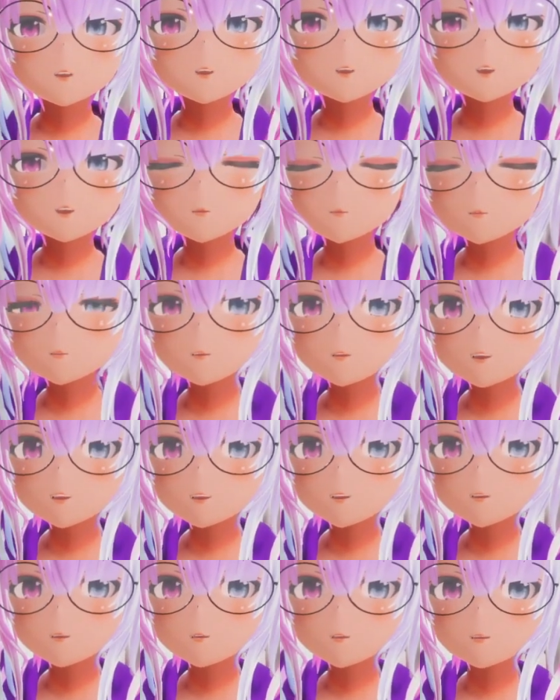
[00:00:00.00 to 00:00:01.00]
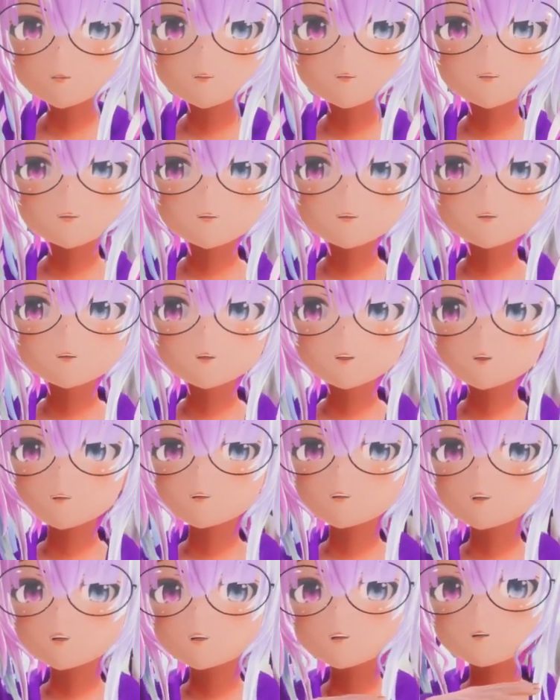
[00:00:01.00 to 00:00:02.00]
I'm gonna actually uh,
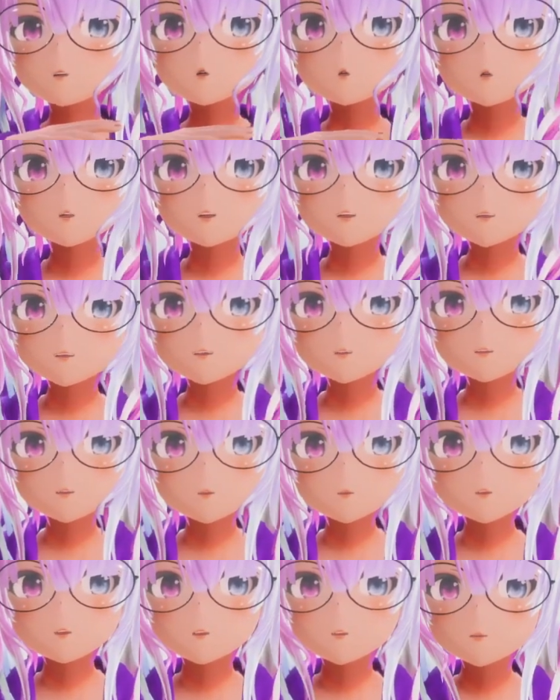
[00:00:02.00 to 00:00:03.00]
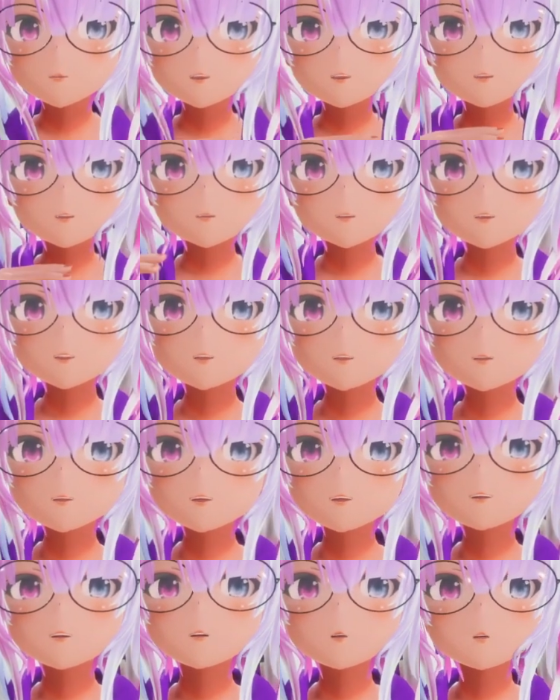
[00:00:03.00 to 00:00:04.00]
cut away the original mesh and
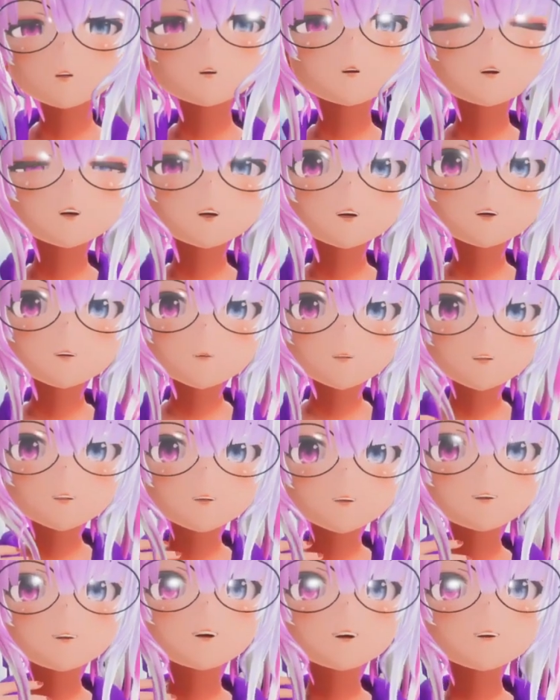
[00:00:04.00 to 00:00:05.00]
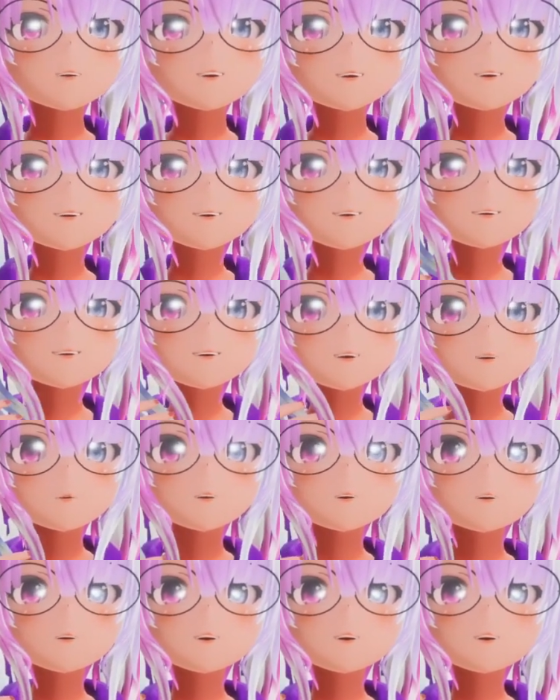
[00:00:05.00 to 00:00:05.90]
then so have it like have that seam